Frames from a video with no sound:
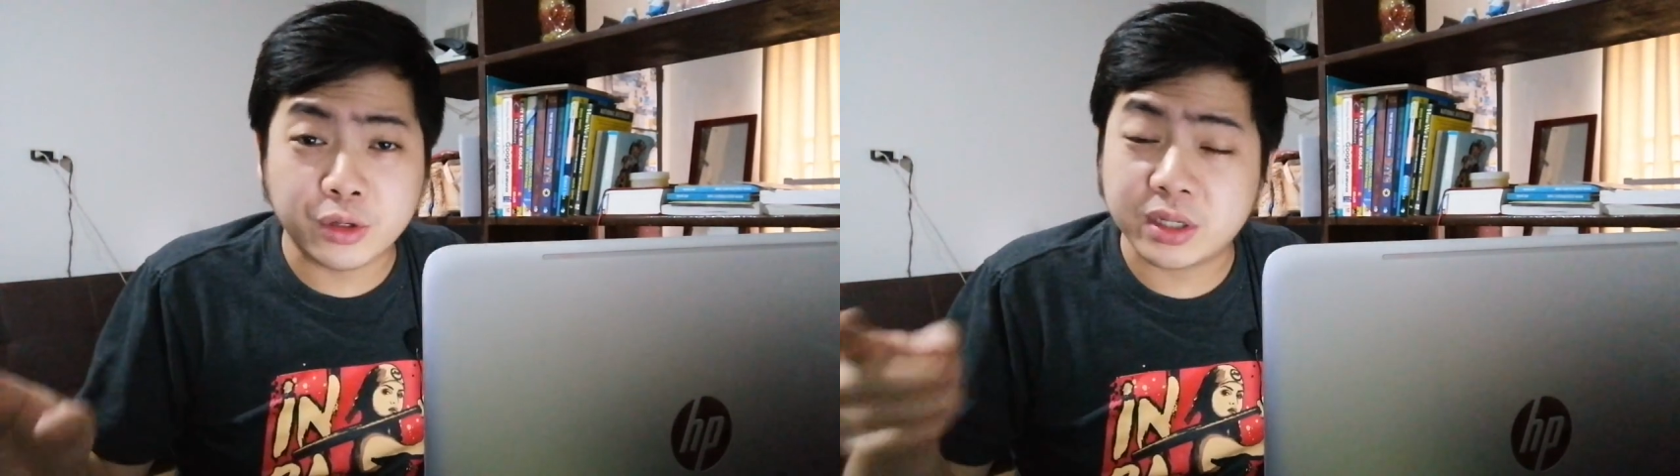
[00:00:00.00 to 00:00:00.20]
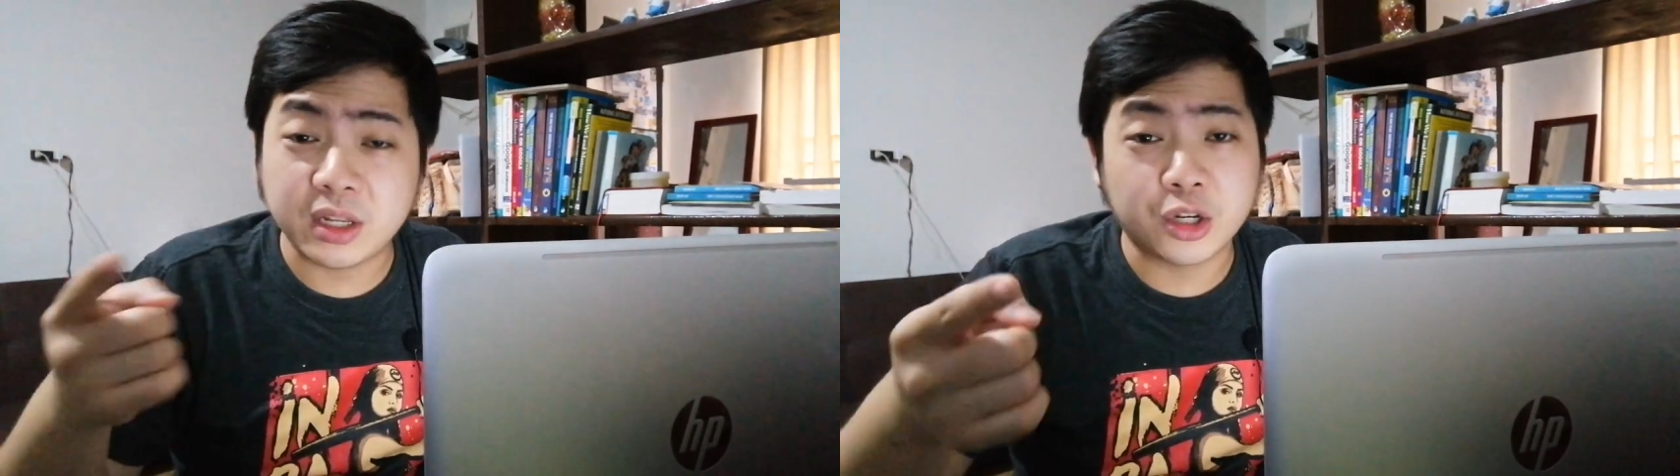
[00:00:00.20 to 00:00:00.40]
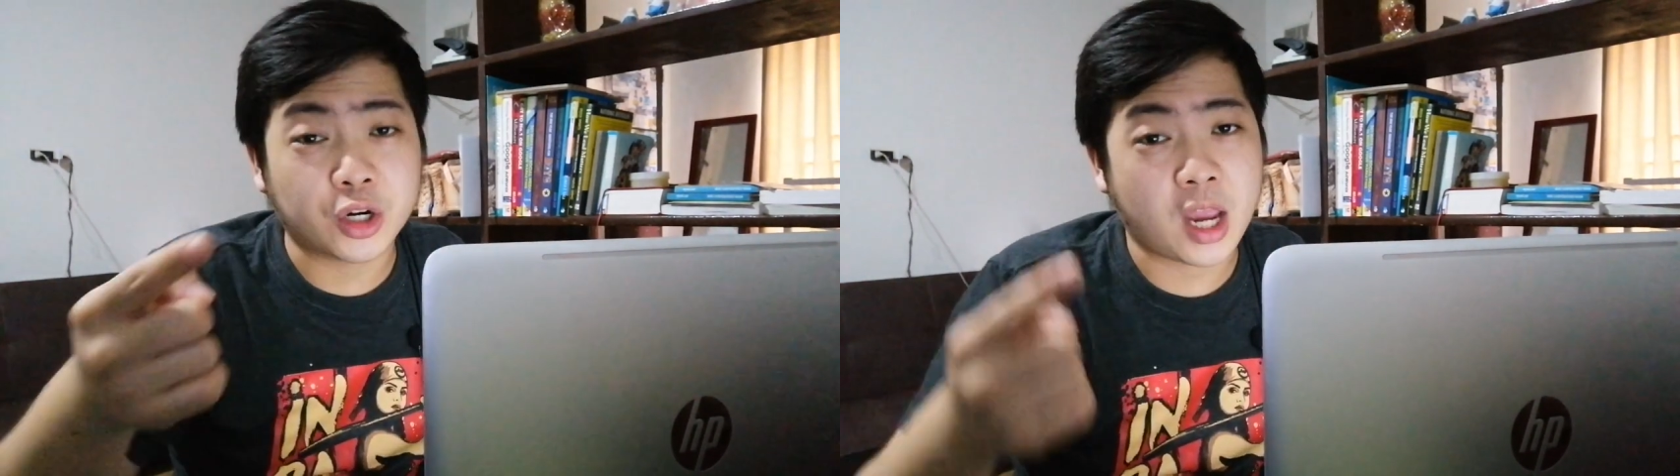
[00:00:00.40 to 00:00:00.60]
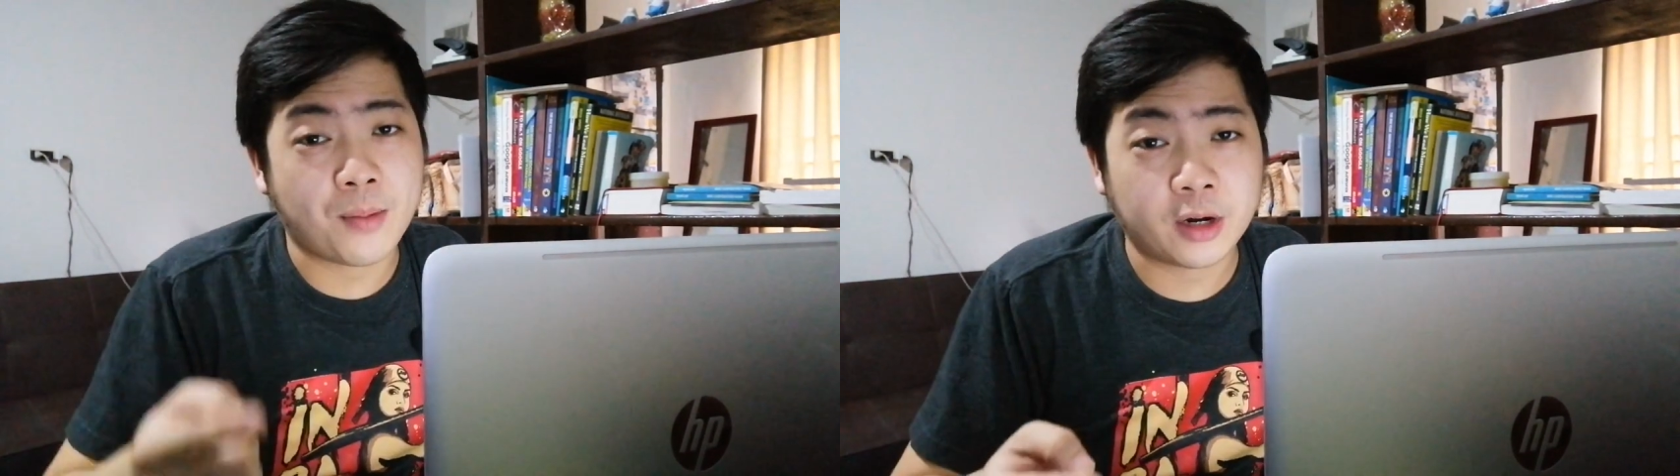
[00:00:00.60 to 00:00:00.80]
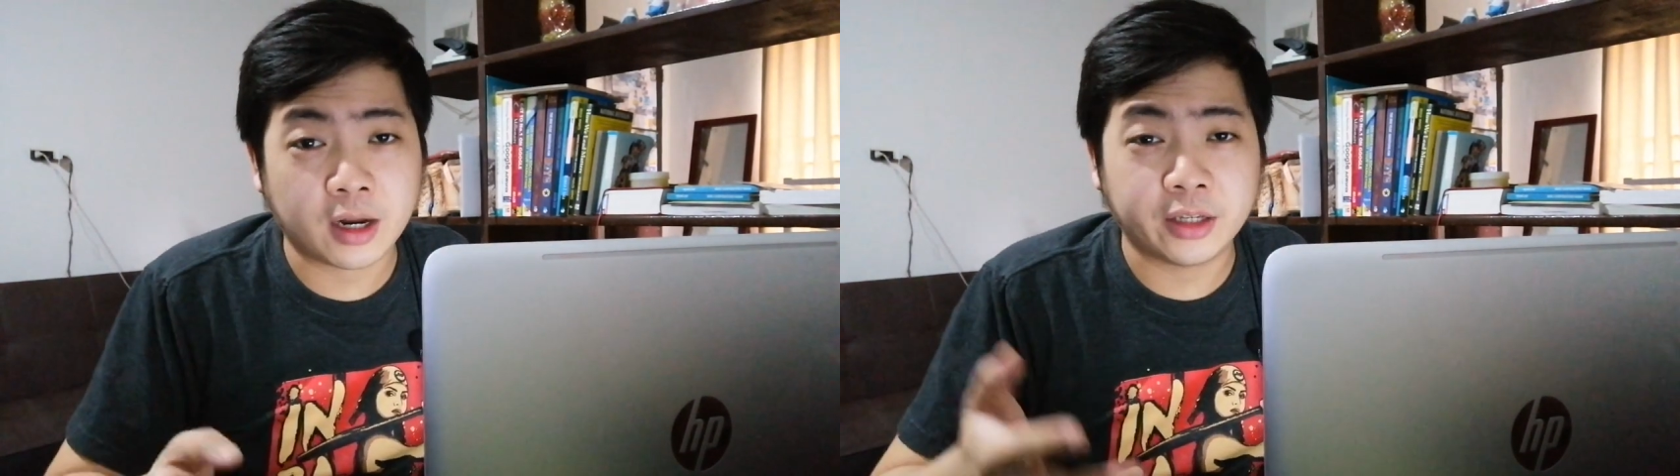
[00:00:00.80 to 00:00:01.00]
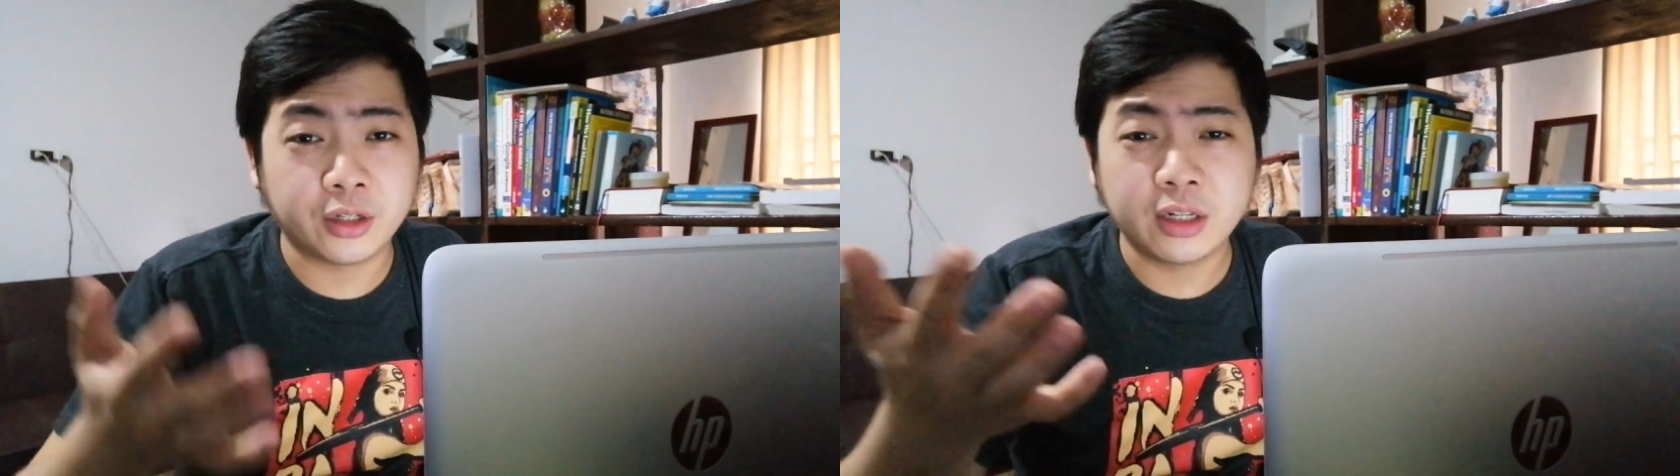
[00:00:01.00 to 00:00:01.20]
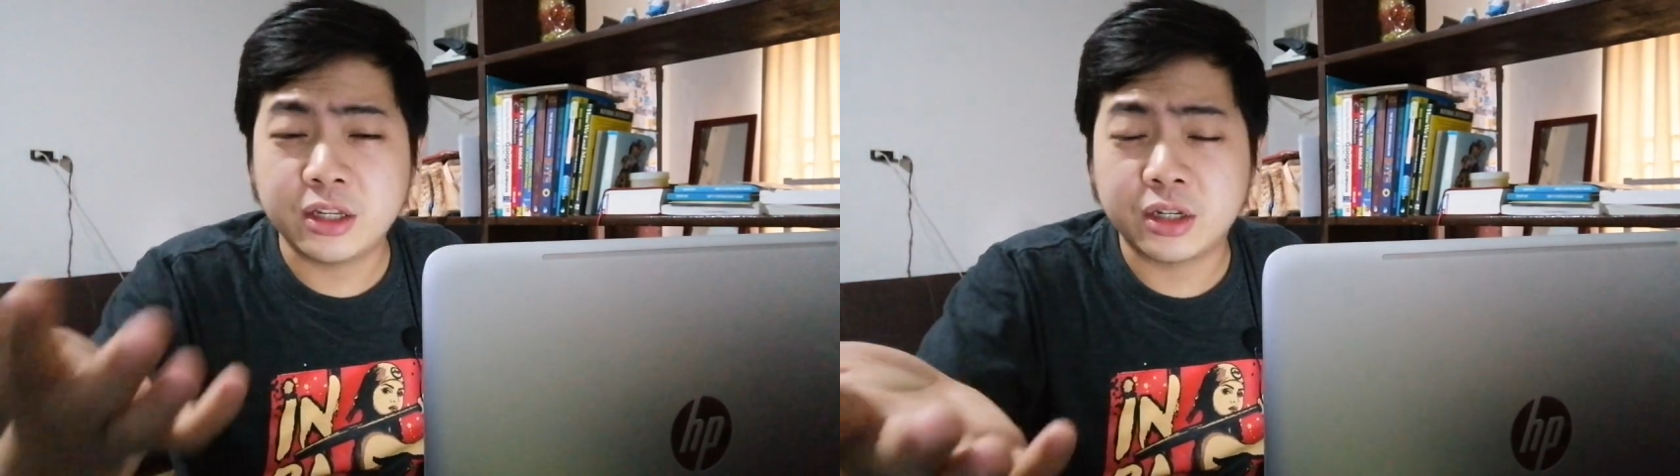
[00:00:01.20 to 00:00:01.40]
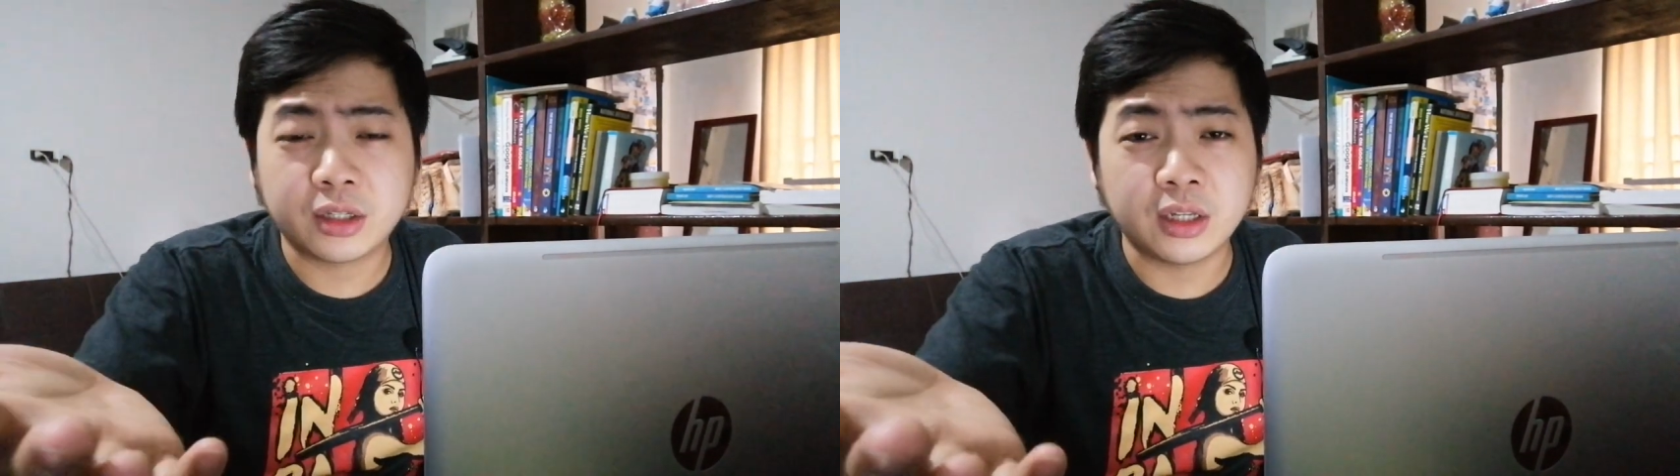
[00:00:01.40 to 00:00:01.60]
just need your camera, guys, you
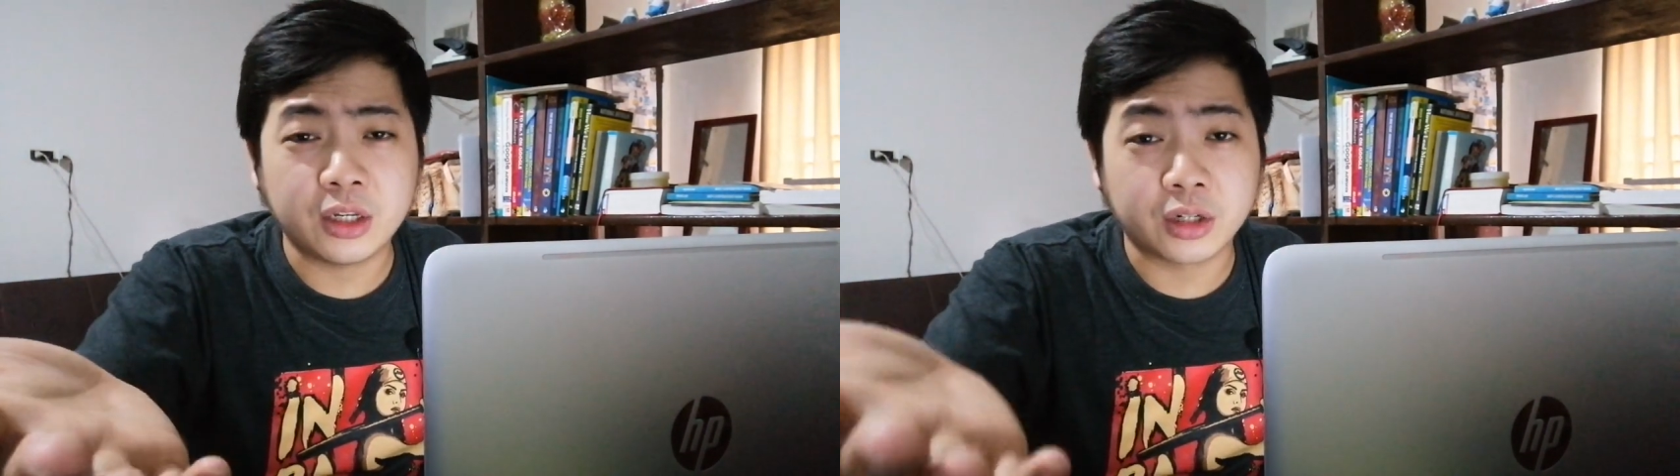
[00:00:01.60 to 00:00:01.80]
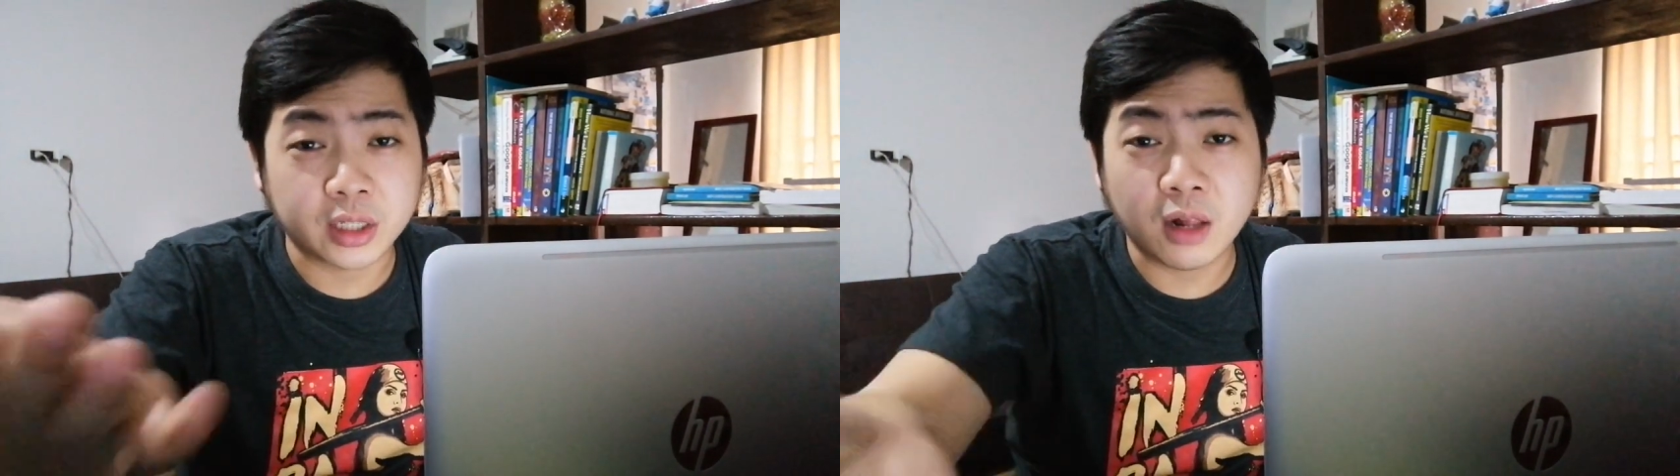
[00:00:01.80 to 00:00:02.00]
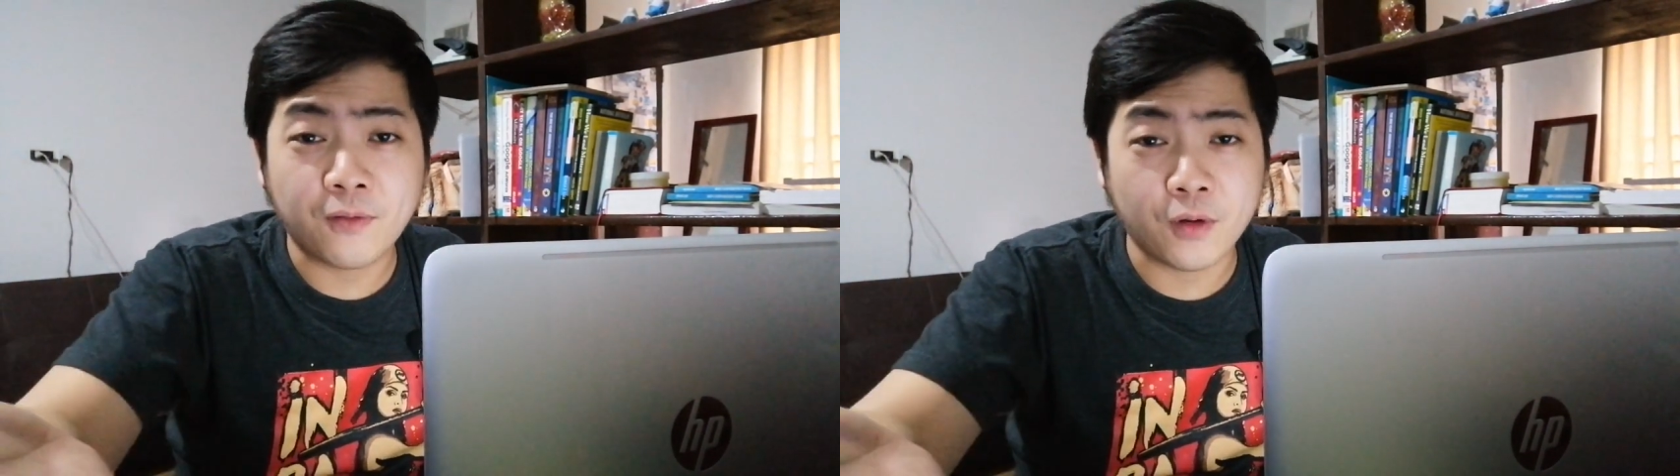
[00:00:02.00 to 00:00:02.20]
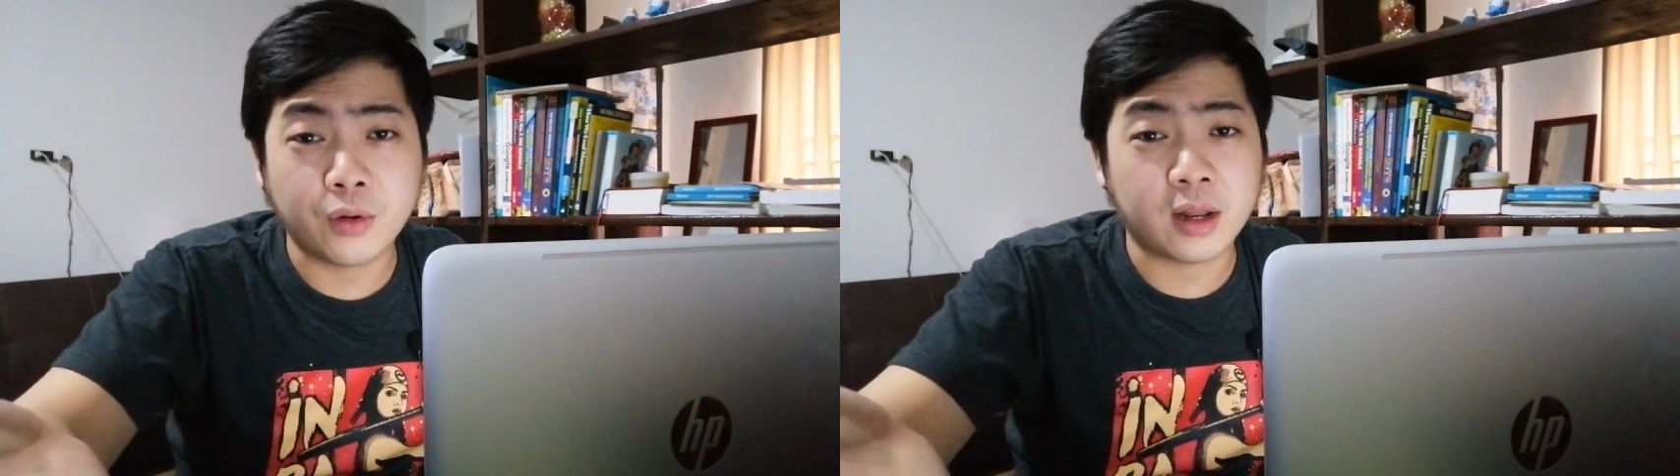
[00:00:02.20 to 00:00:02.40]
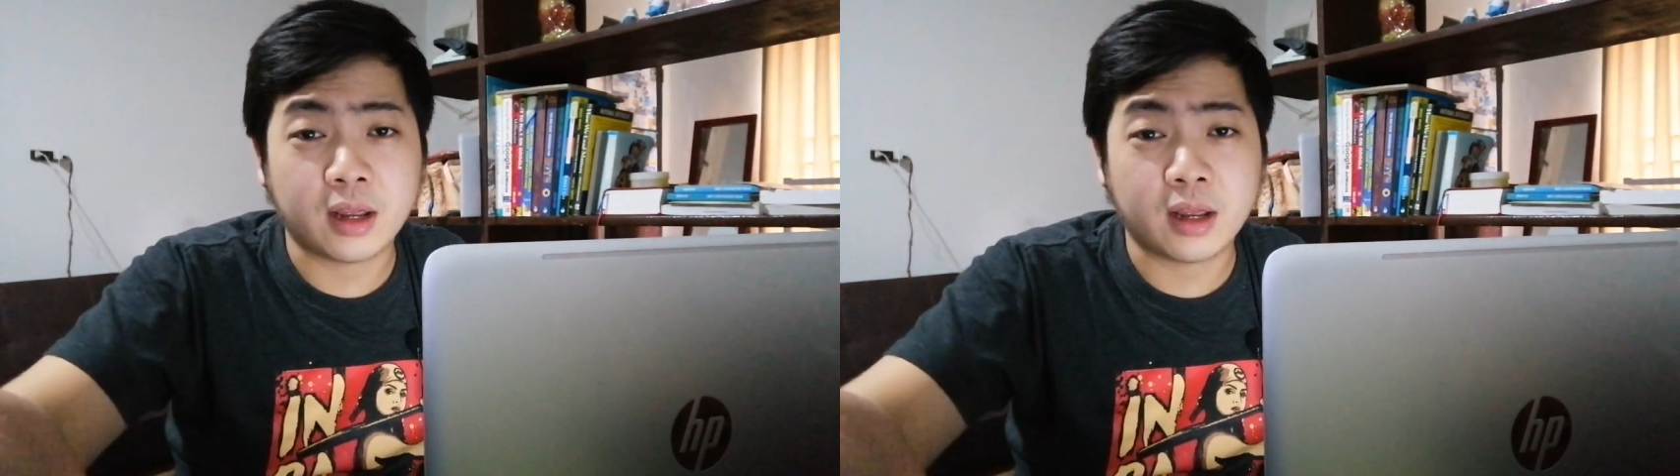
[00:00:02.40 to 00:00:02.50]
need just need your cell phone,